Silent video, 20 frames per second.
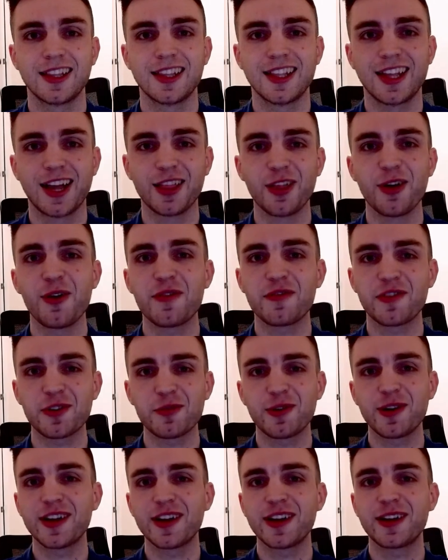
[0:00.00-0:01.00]
Hello
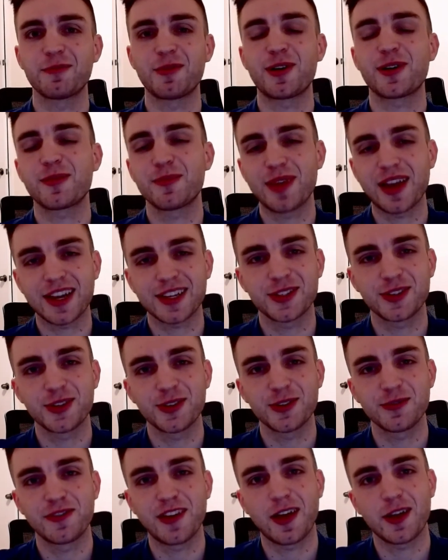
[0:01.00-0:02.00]
everyone and welcome back
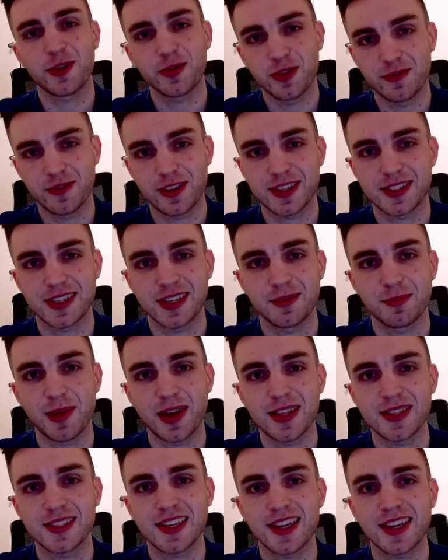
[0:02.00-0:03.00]
to Value Investing
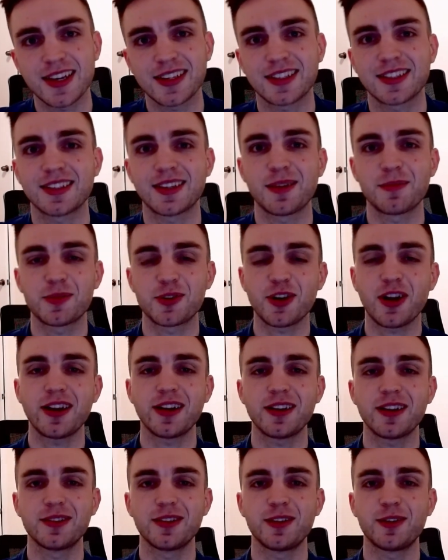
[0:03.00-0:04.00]
Mindset. I'm trying
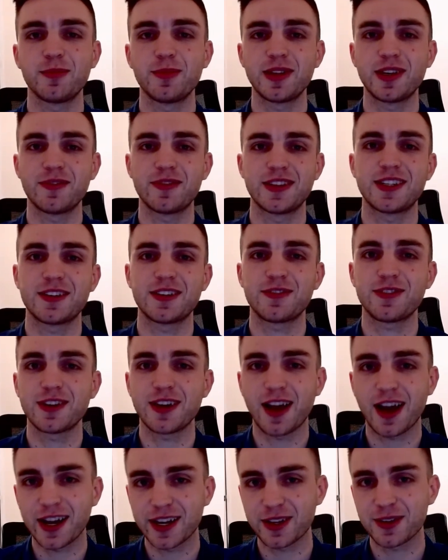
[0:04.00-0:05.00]
a little bit of a different
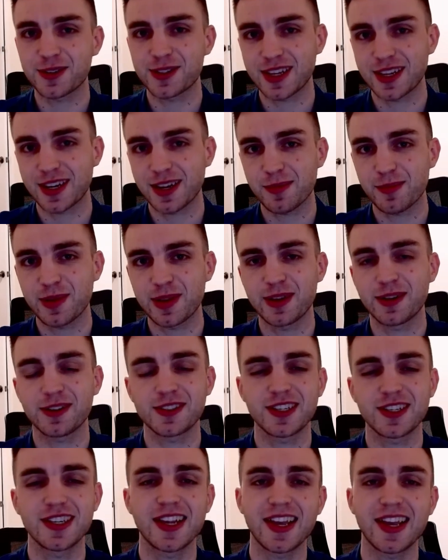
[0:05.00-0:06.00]
audio setup here
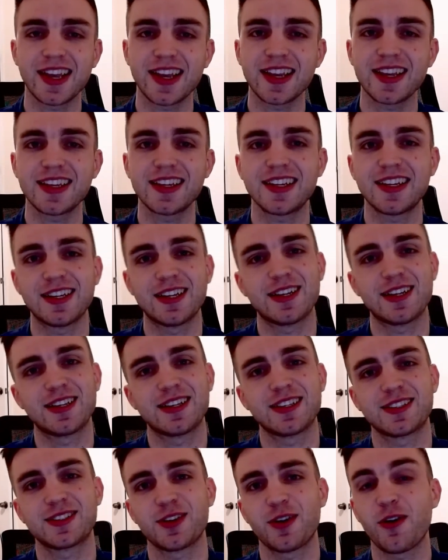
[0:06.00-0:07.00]
today,
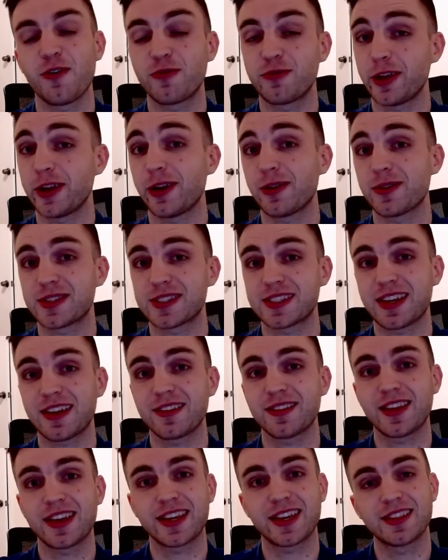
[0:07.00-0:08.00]
so hopefully I don't sound
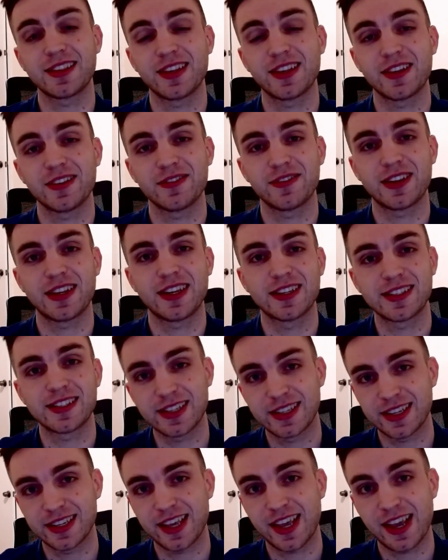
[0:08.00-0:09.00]
like I live in a
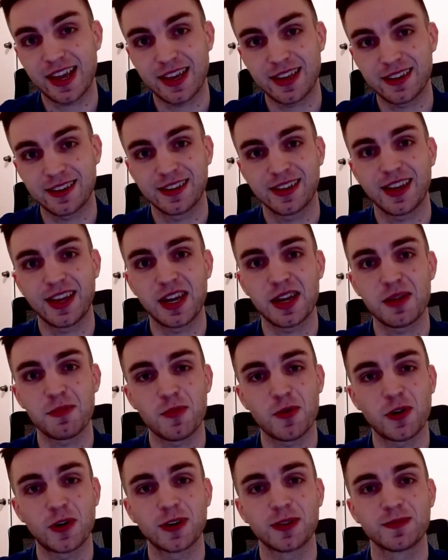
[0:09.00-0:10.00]
tin can
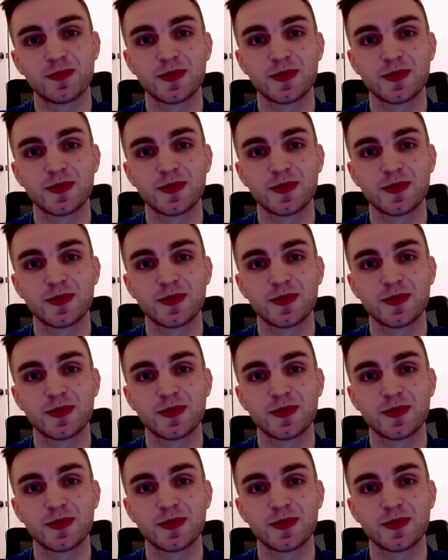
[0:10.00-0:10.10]
anymore.